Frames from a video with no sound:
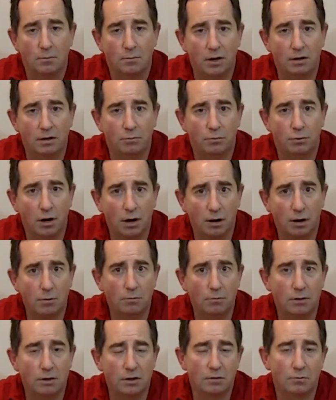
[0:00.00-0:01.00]
But
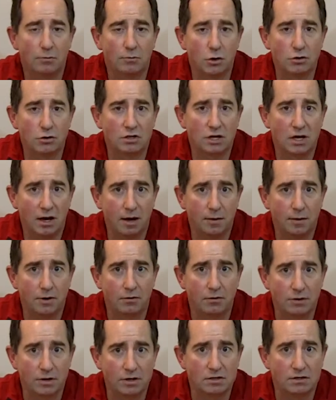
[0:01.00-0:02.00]
probably the most
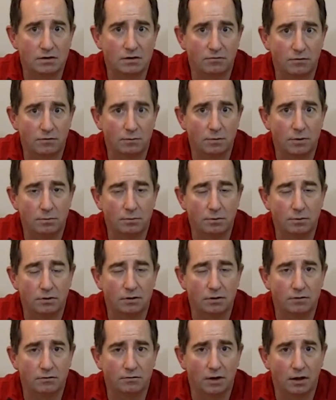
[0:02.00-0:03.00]
common reason for people
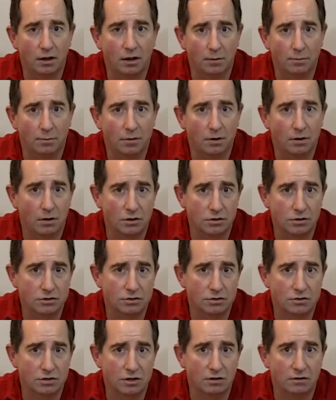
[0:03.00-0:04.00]
to develop
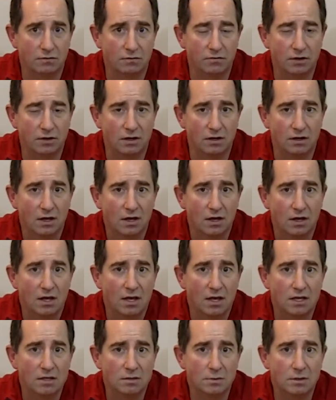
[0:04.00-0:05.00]
ulcers on their feet
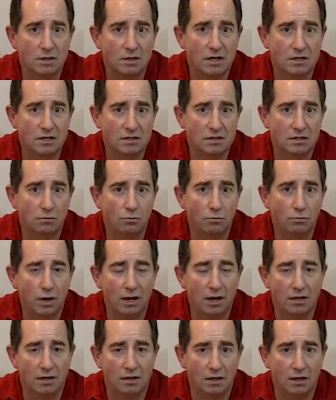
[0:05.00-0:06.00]
is because the
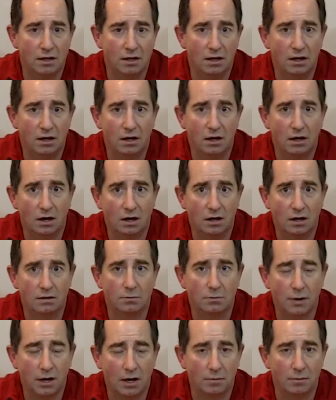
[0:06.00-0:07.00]
weight on
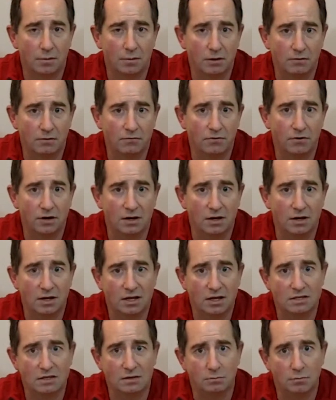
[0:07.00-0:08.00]
the bottom of their foot
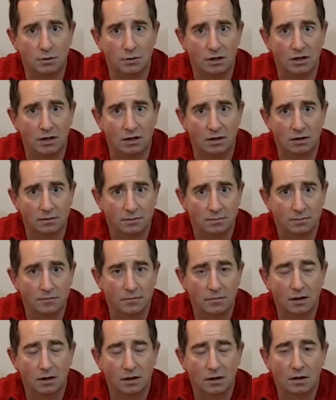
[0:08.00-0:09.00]
isn't being
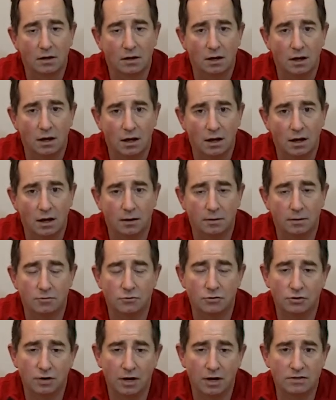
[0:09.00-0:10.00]

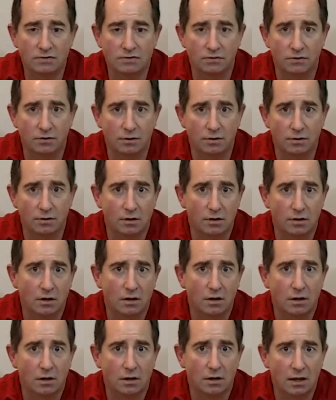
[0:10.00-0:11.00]
um, transferred
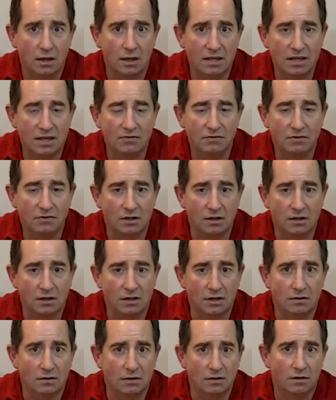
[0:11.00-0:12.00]

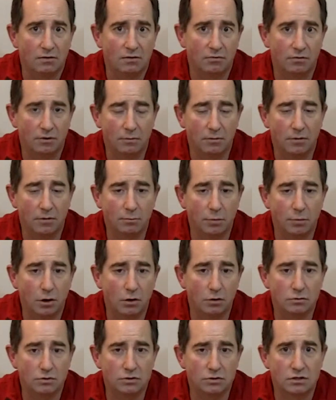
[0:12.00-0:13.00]
evenly from the
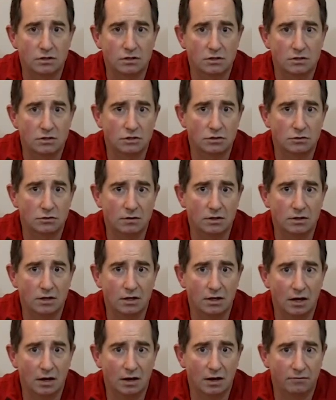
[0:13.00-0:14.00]
bones to
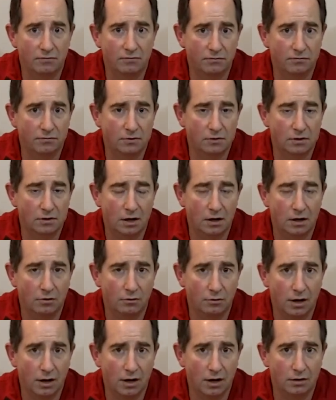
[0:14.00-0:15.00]
the uh, uh,
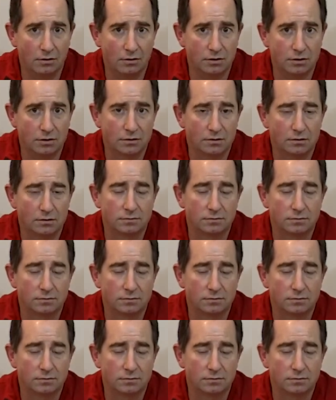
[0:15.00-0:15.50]
ground.